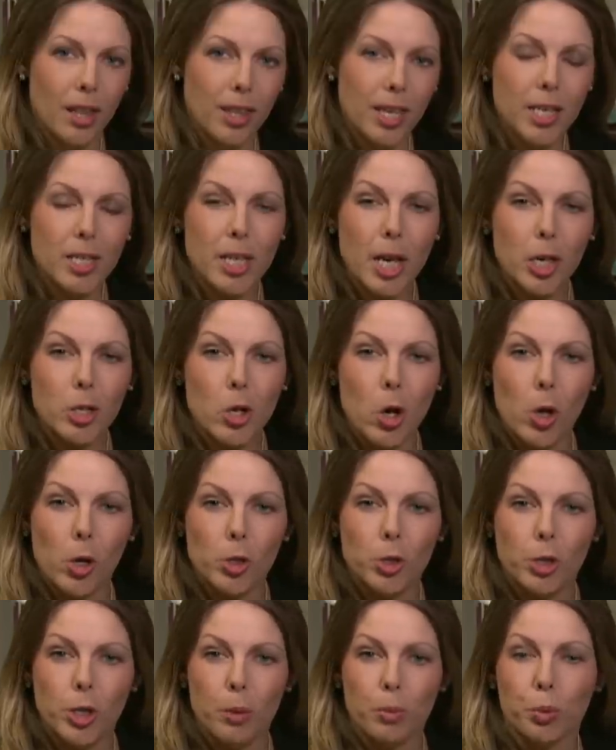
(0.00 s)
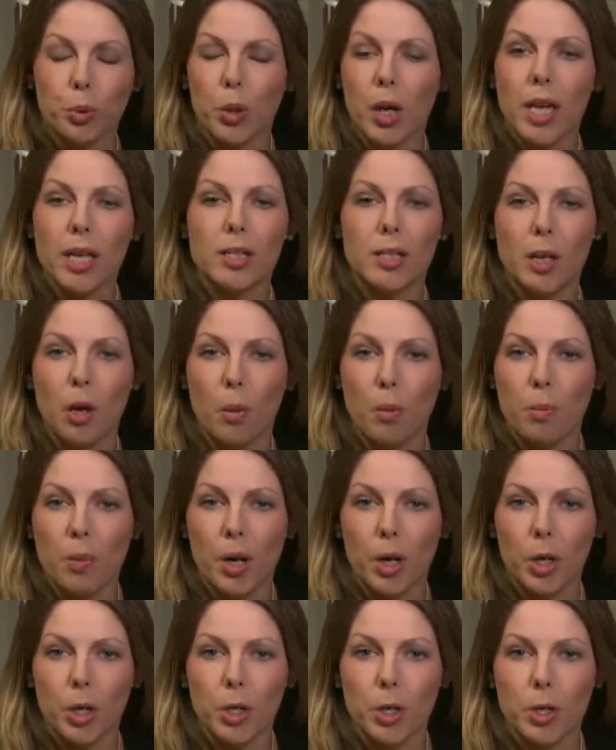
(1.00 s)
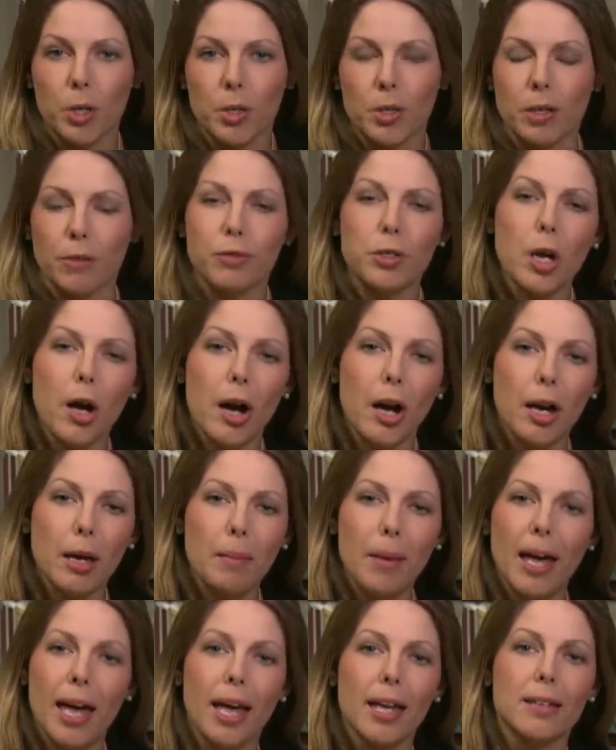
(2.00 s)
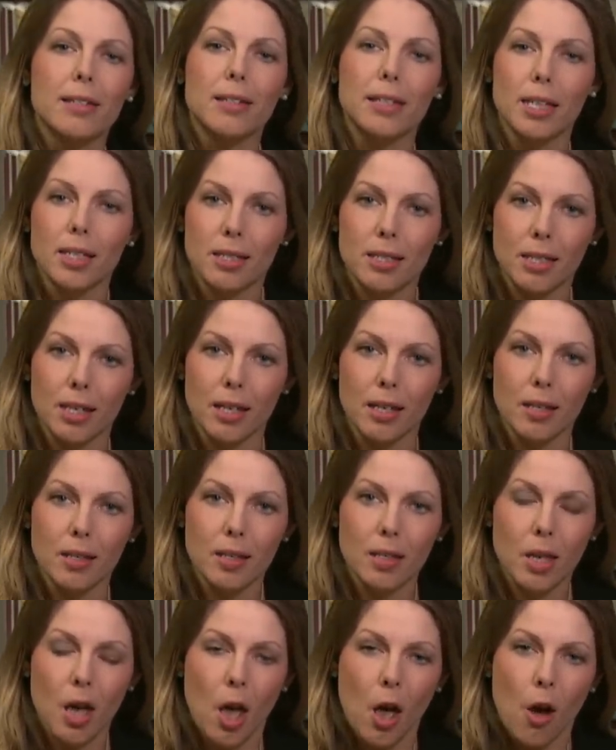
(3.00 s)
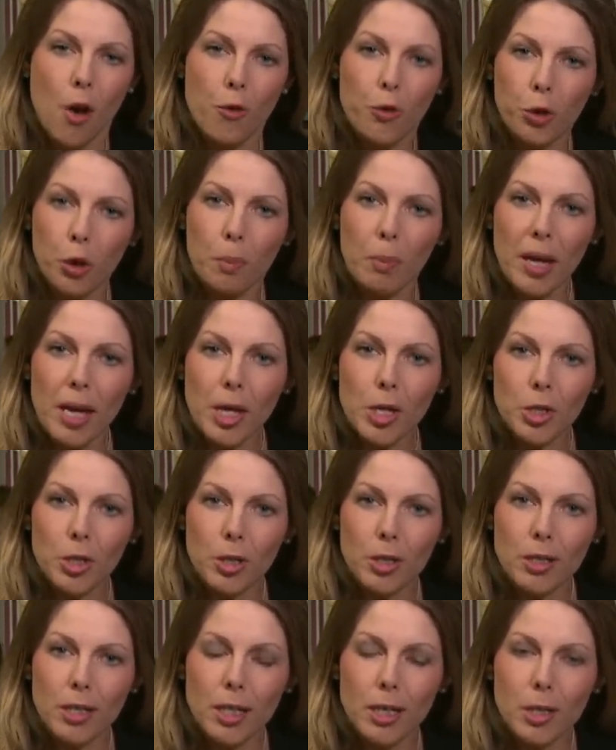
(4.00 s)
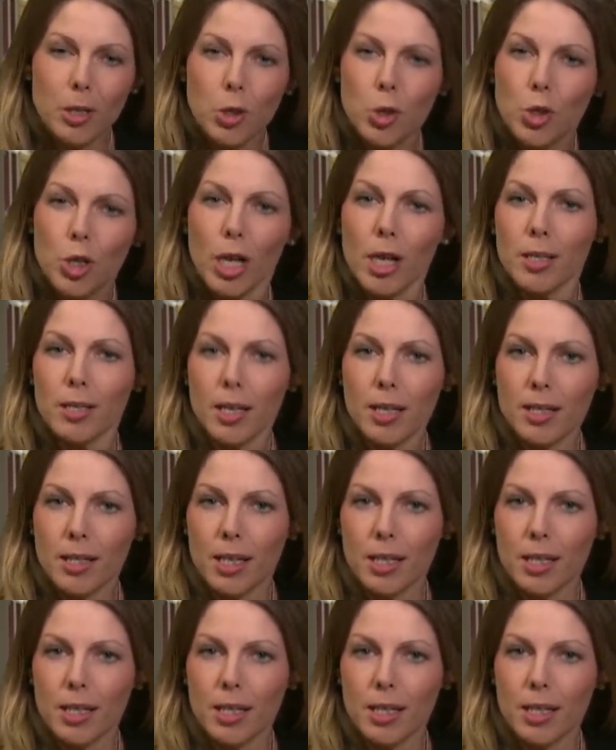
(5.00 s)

This technology breaks down barriers of time and distance. For a patient, it's just as